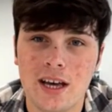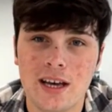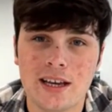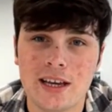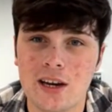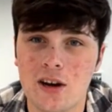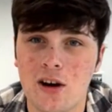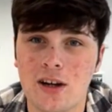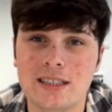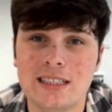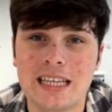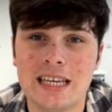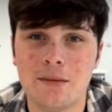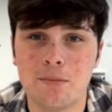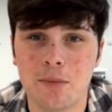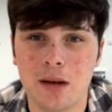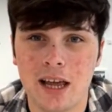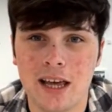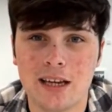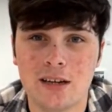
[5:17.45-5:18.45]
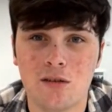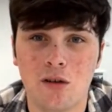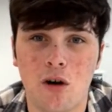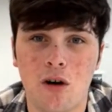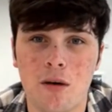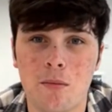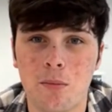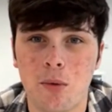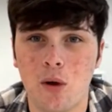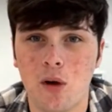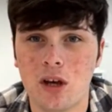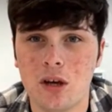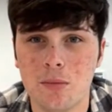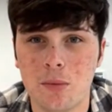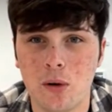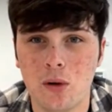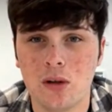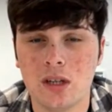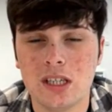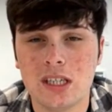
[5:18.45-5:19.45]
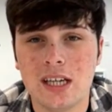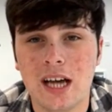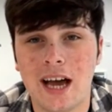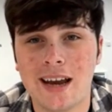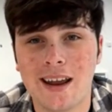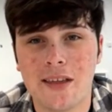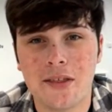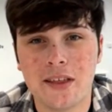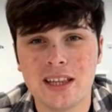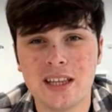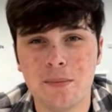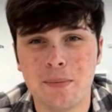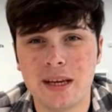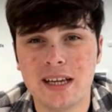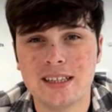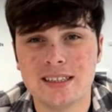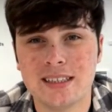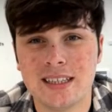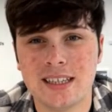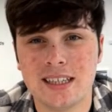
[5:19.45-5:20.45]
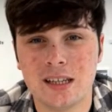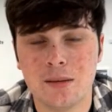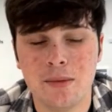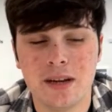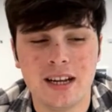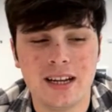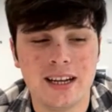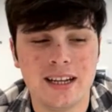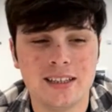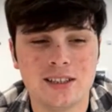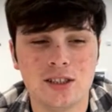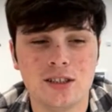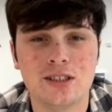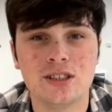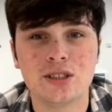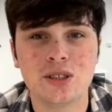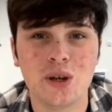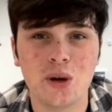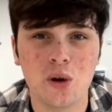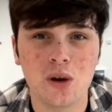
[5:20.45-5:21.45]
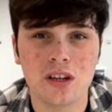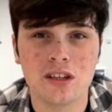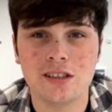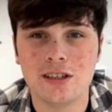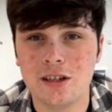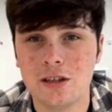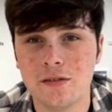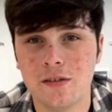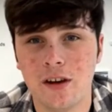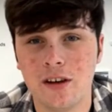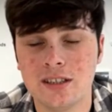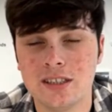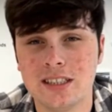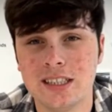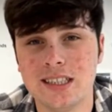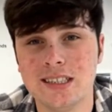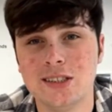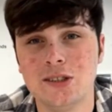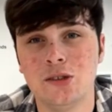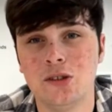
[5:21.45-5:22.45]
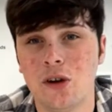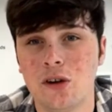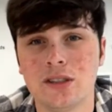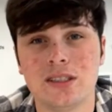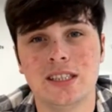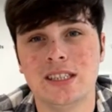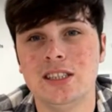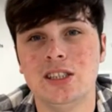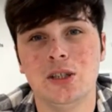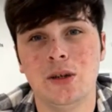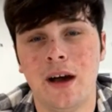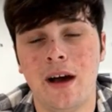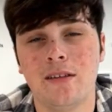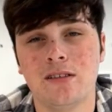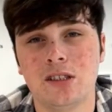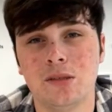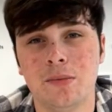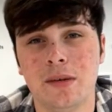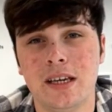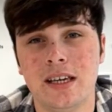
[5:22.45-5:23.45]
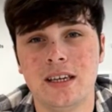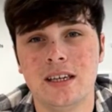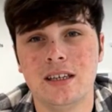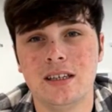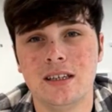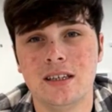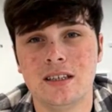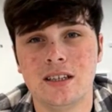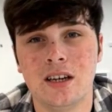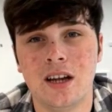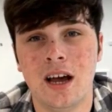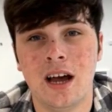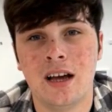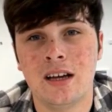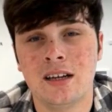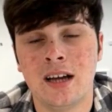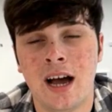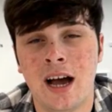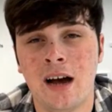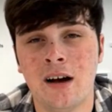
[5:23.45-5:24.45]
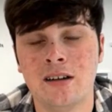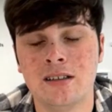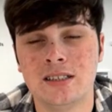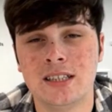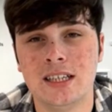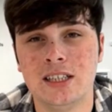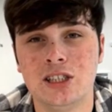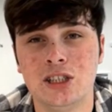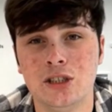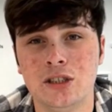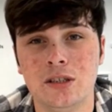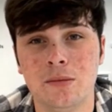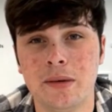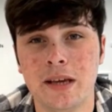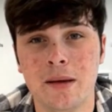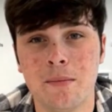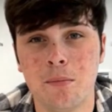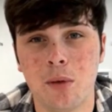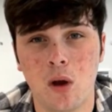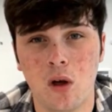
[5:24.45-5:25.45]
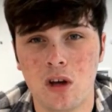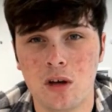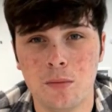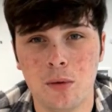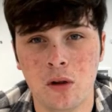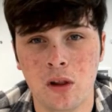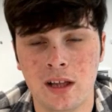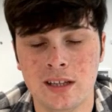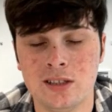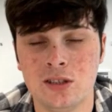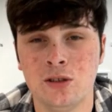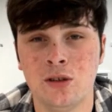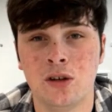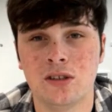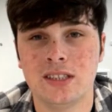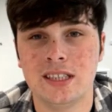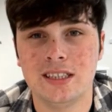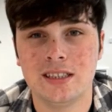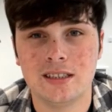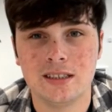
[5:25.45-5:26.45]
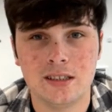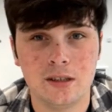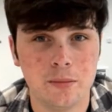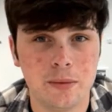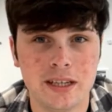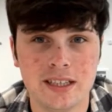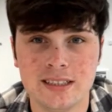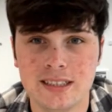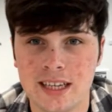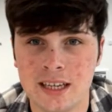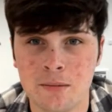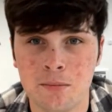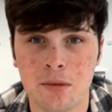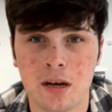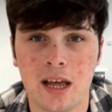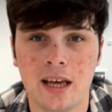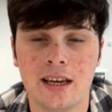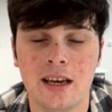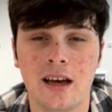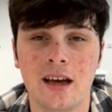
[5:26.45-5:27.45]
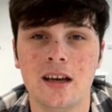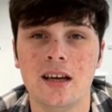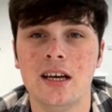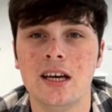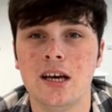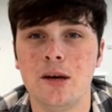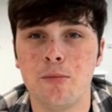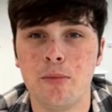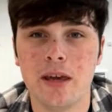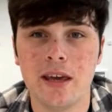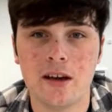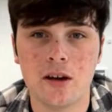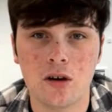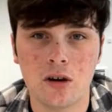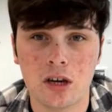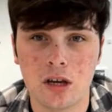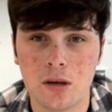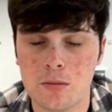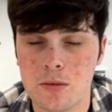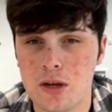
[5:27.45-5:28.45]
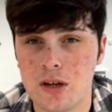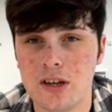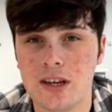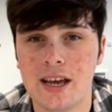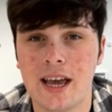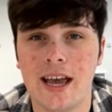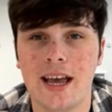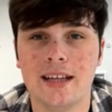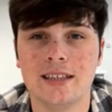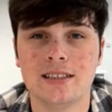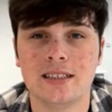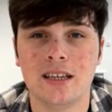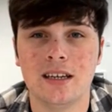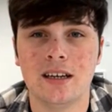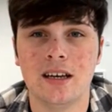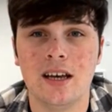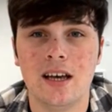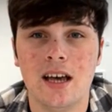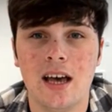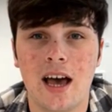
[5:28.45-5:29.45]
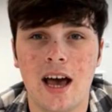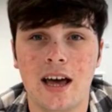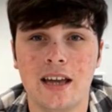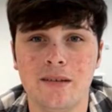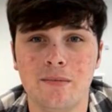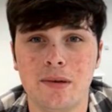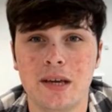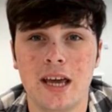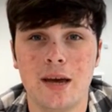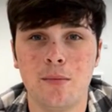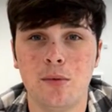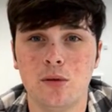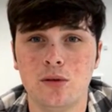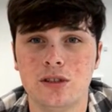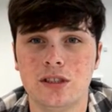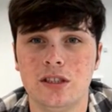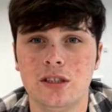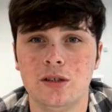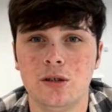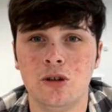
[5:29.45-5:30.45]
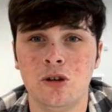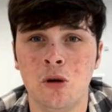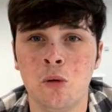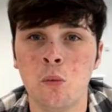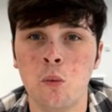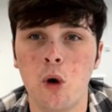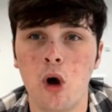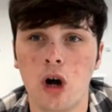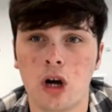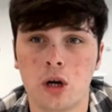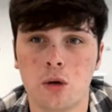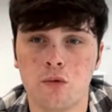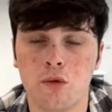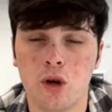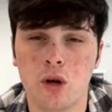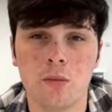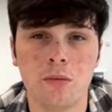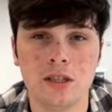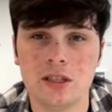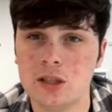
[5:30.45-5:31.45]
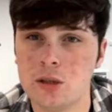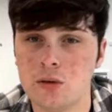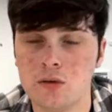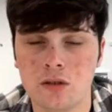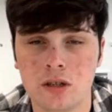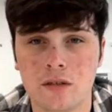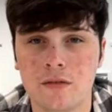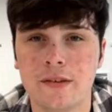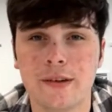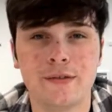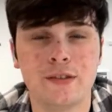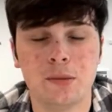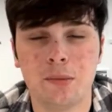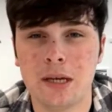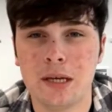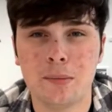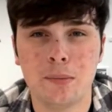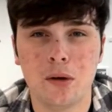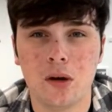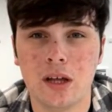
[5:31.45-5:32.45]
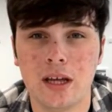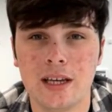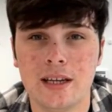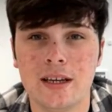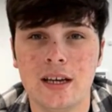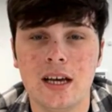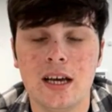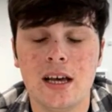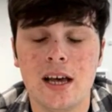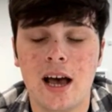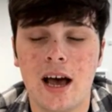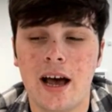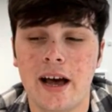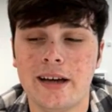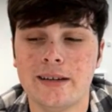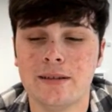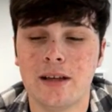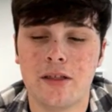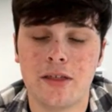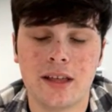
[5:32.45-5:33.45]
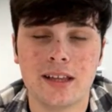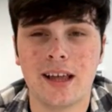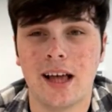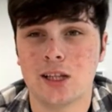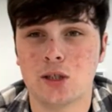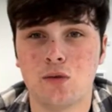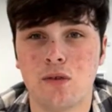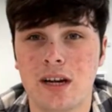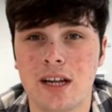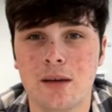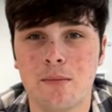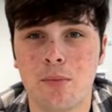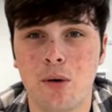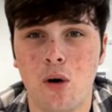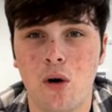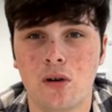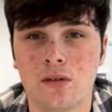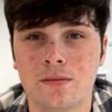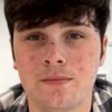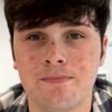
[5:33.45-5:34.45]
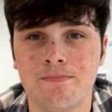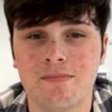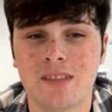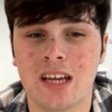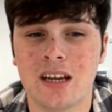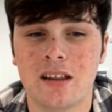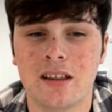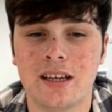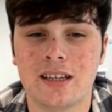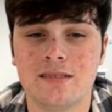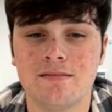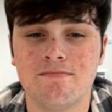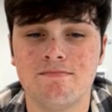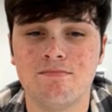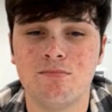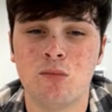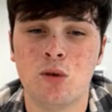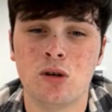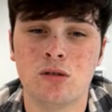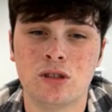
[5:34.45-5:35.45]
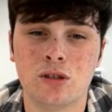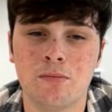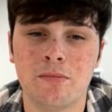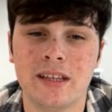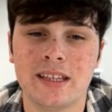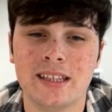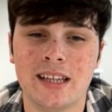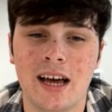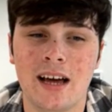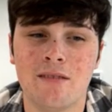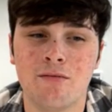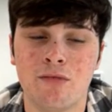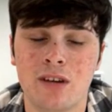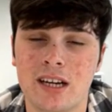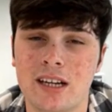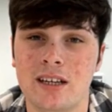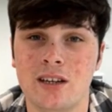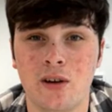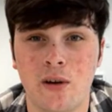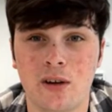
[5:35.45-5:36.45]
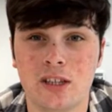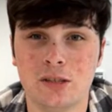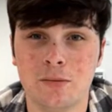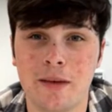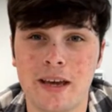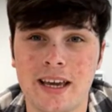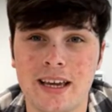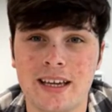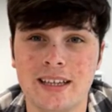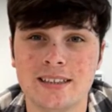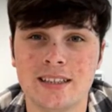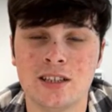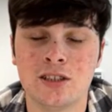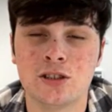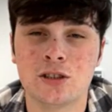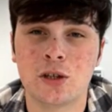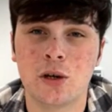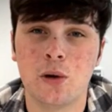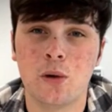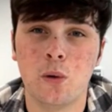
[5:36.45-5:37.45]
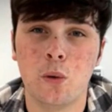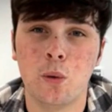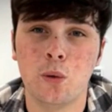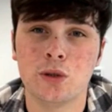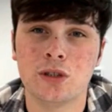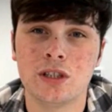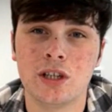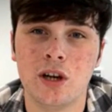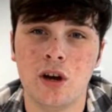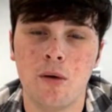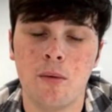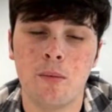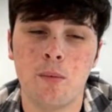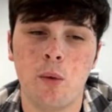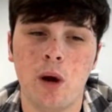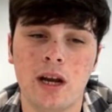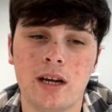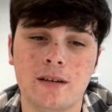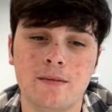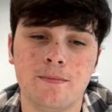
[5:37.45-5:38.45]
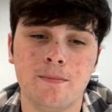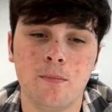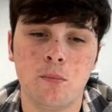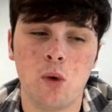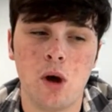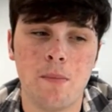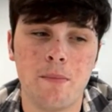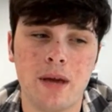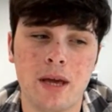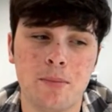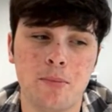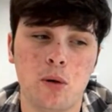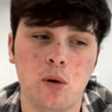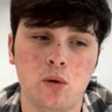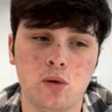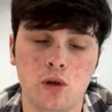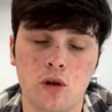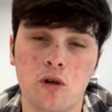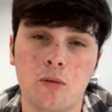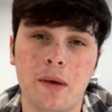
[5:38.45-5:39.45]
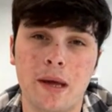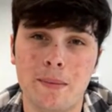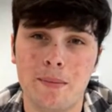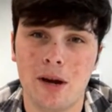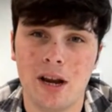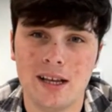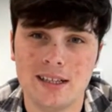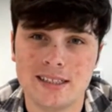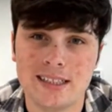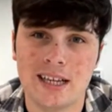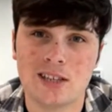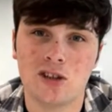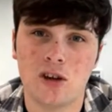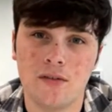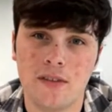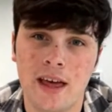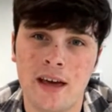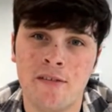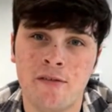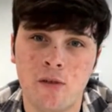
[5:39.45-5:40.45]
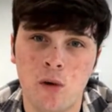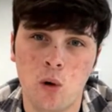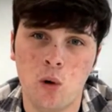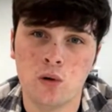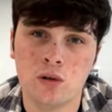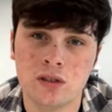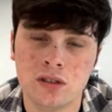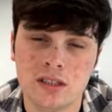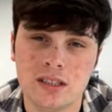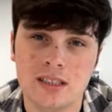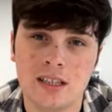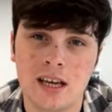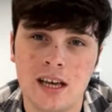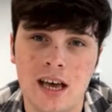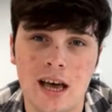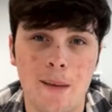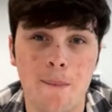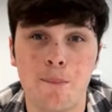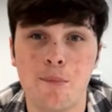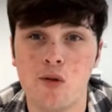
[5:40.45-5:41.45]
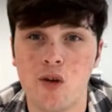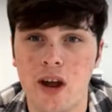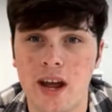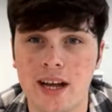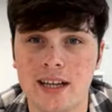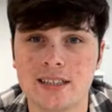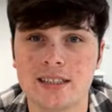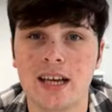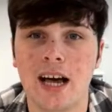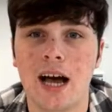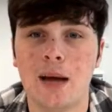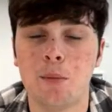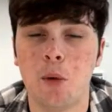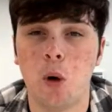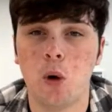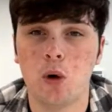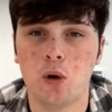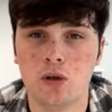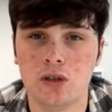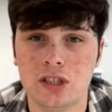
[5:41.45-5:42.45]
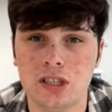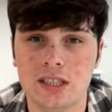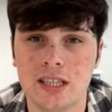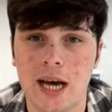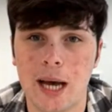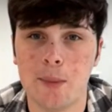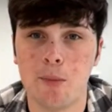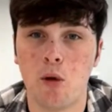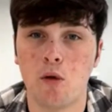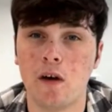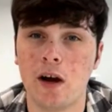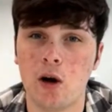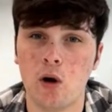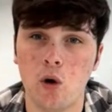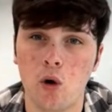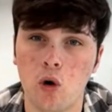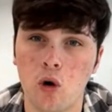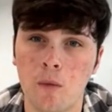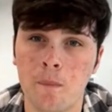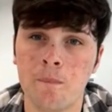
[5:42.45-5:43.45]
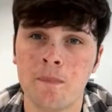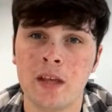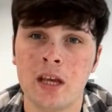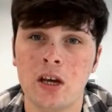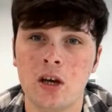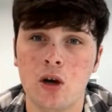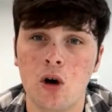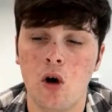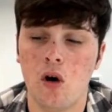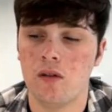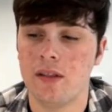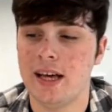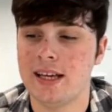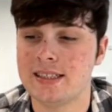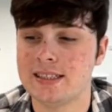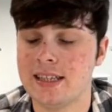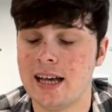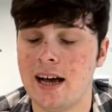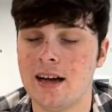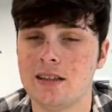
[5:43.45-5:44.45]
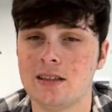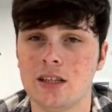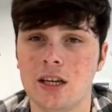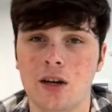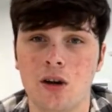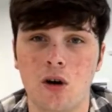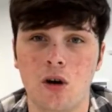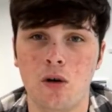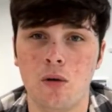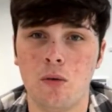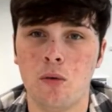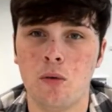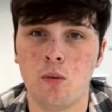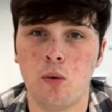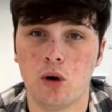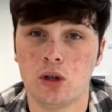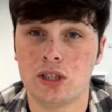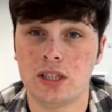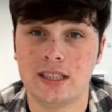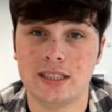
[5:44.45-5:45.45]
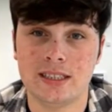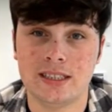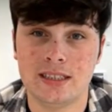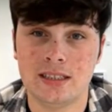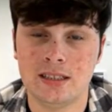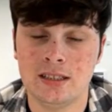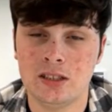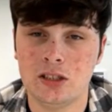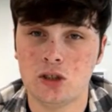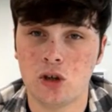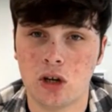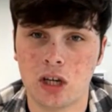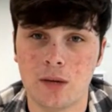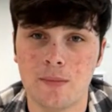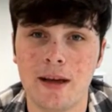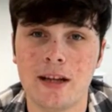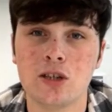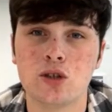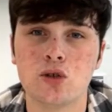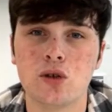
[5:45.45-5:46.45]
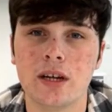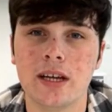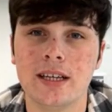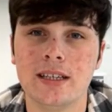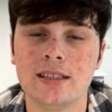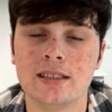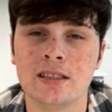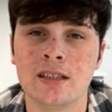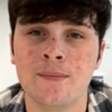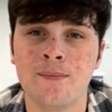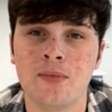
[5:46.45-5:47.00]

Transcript: a team player or employable. And I think the biggest thing at the minute is school and university do not teach you how to be, teach you to be employable. They do not teach you to be a team player, be a good communicator, and be able to work a room with 250 people in. And I think that's really important. And I think something that really annoys me is at schools, when young people are sat on their phones at break time or lunchtime or at home, or they're sat, watching documentaries,